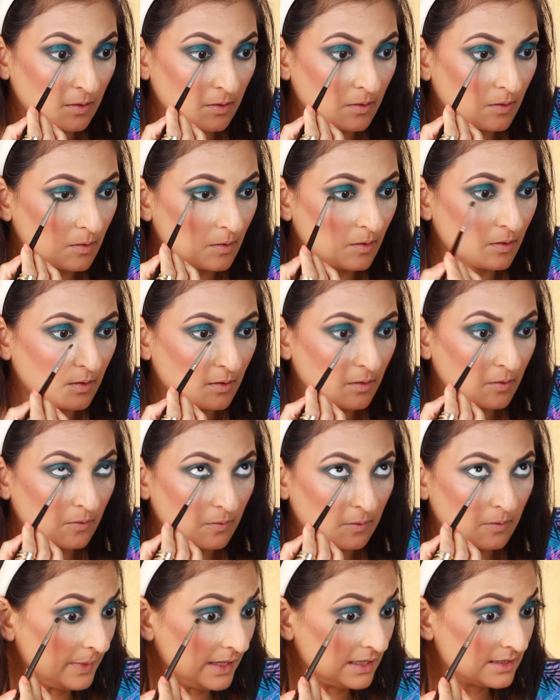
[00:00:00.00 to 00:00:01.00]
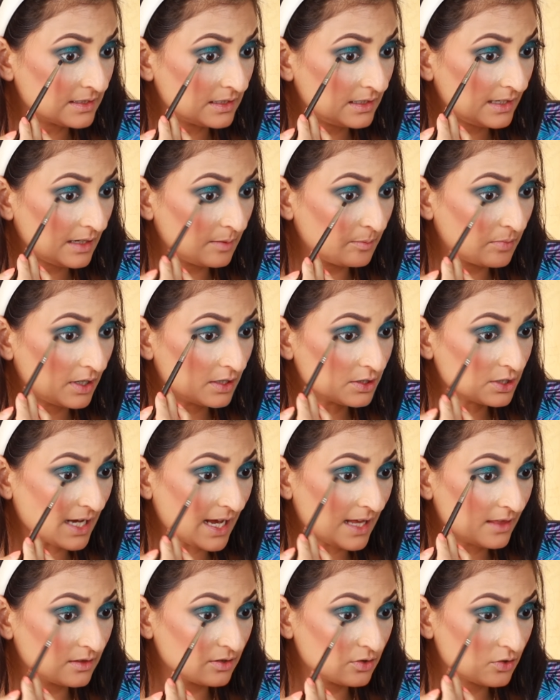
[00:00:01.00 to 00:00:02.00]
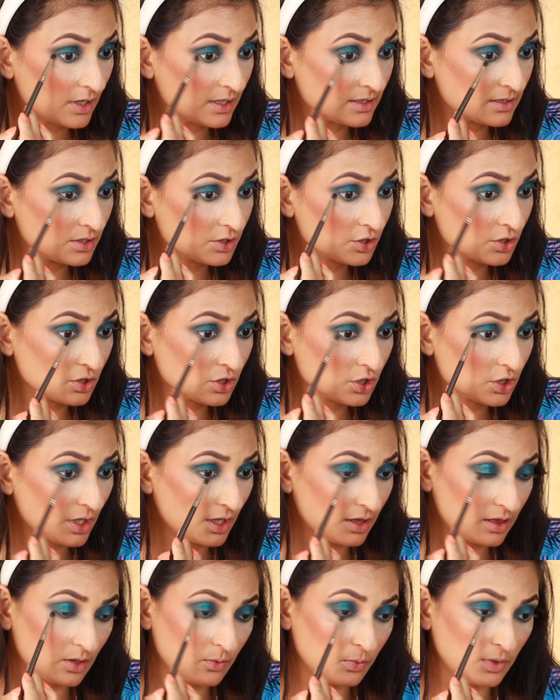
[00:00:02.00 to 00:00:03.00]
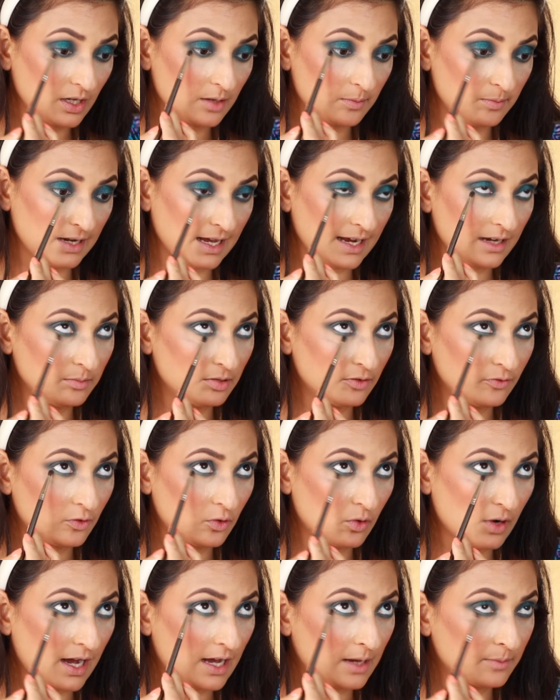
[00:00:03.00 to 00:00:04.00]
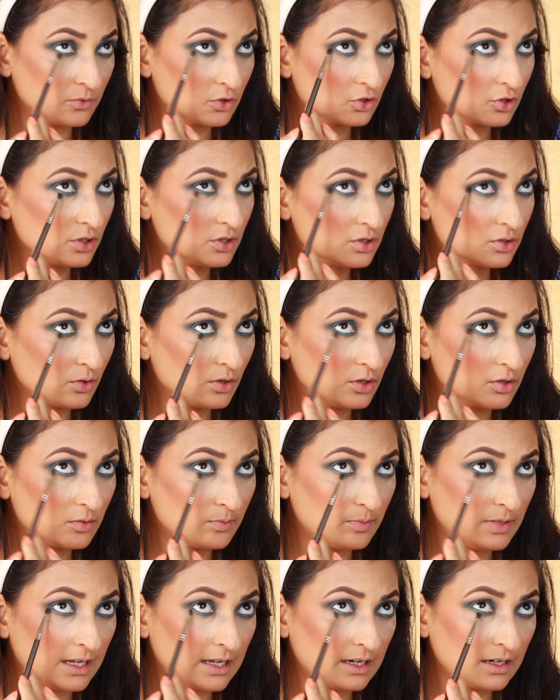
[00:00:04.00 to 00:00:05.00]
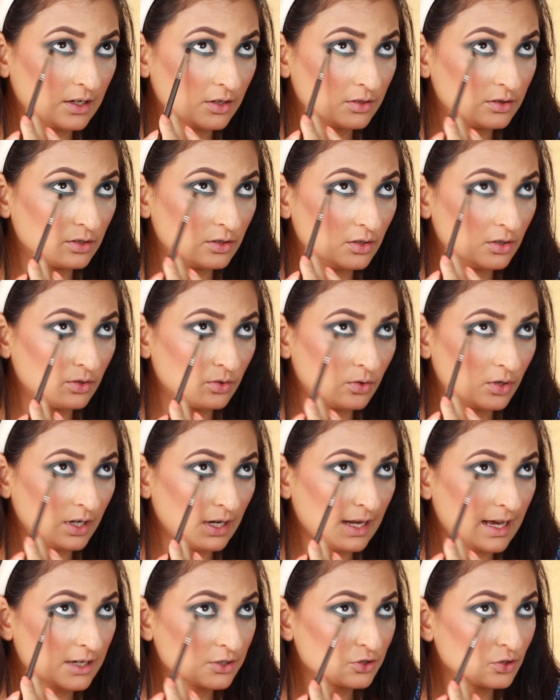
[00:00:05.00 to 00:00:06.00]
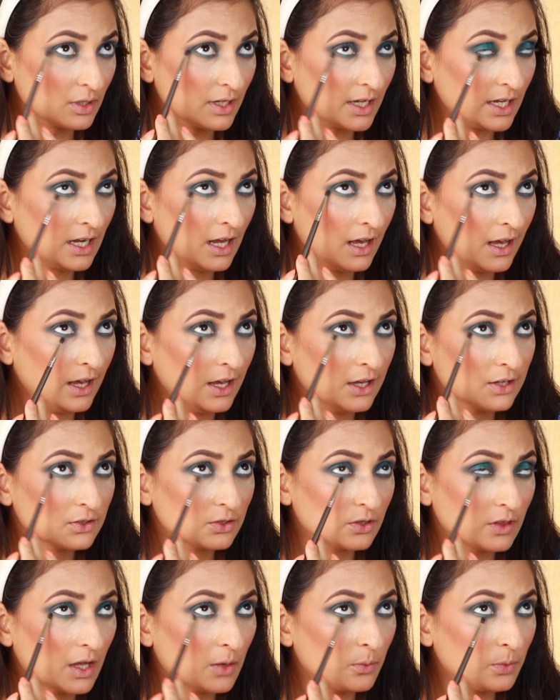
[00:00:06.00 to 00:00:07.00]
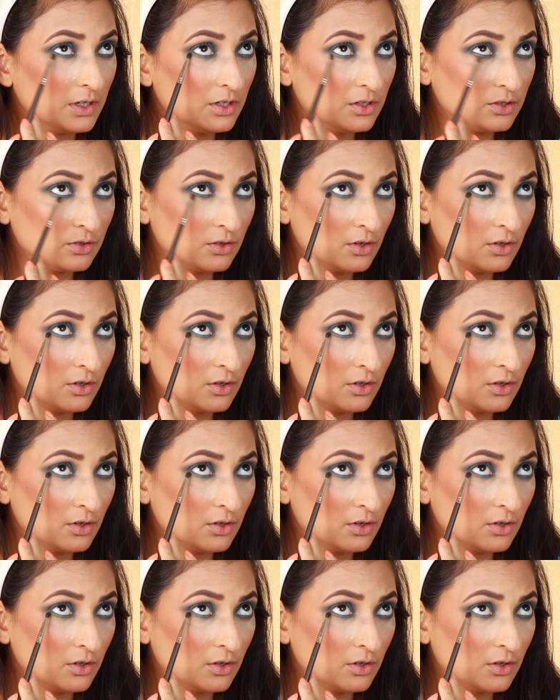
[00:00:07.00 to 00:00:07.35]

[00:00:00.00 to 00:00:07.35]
I'm taking another pencil-like brush, and the transition shade that we applied before, I'm just going to blend out the lower lash line so that we do